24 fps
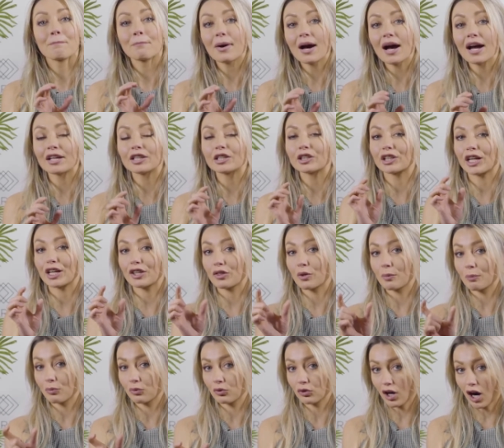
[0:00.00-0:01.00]
but you'll get the
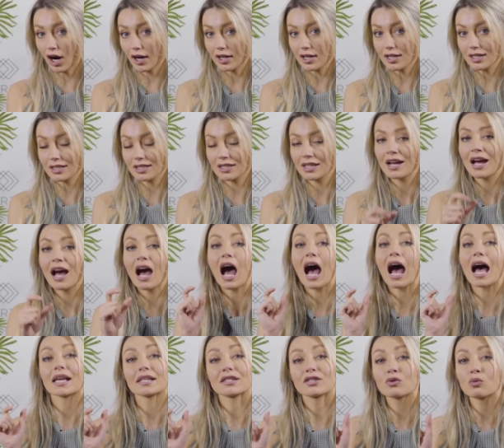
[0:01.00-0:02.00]
products
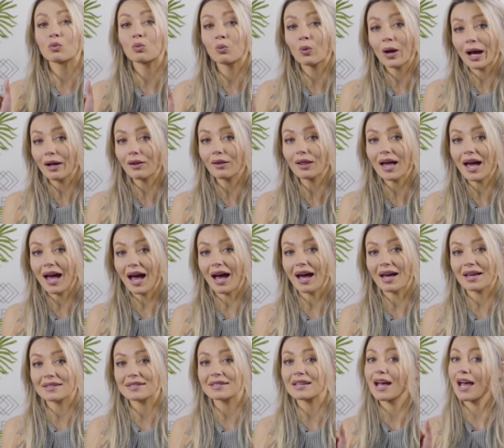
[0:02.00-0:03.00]
as well
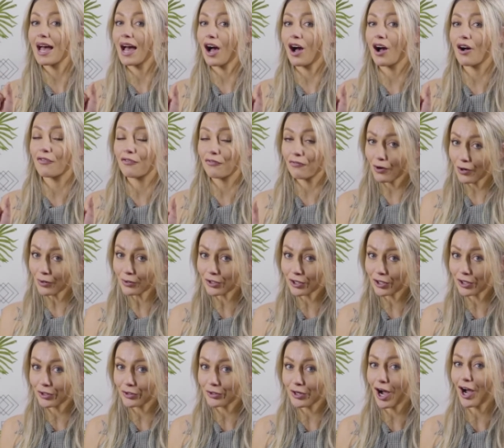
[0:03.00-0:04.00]
as a
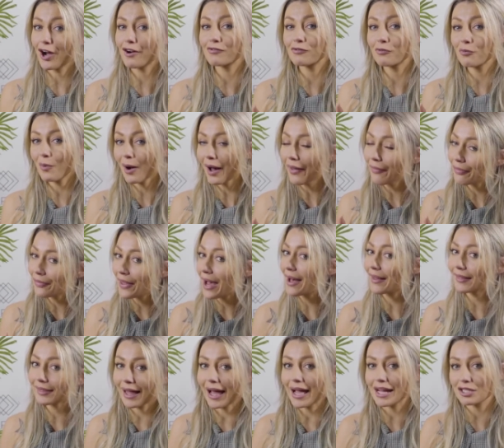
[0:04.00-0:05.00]
photo of what
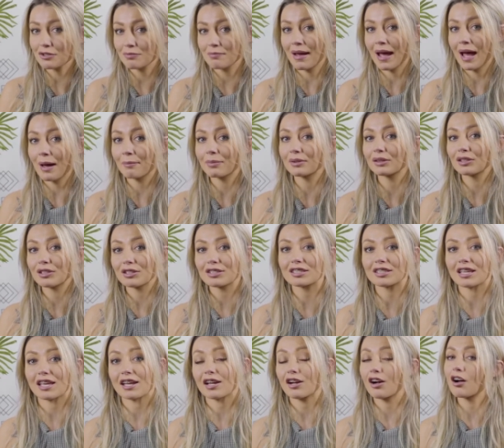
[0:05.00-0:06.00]
that lash map looks
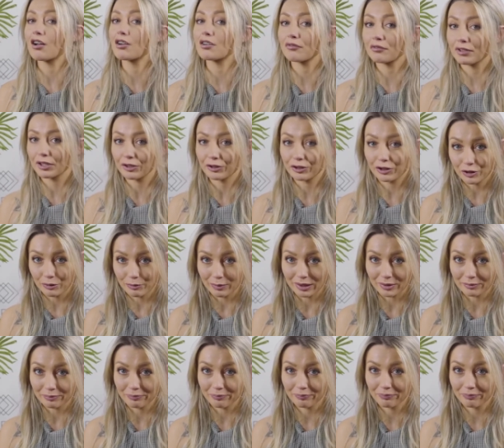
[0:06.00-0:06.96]
like on a real human.